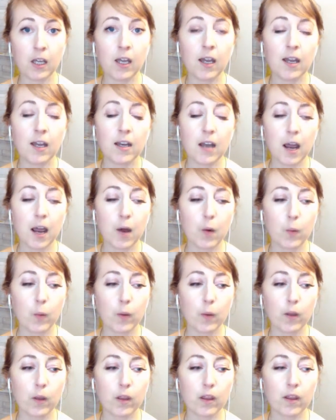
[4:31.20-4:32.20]
Now,
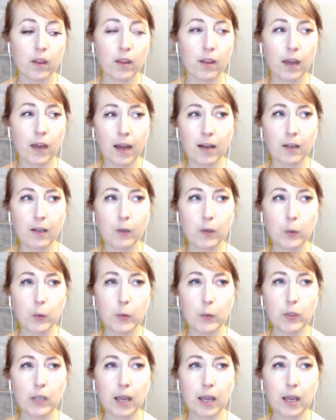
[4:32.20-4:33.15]
that includes,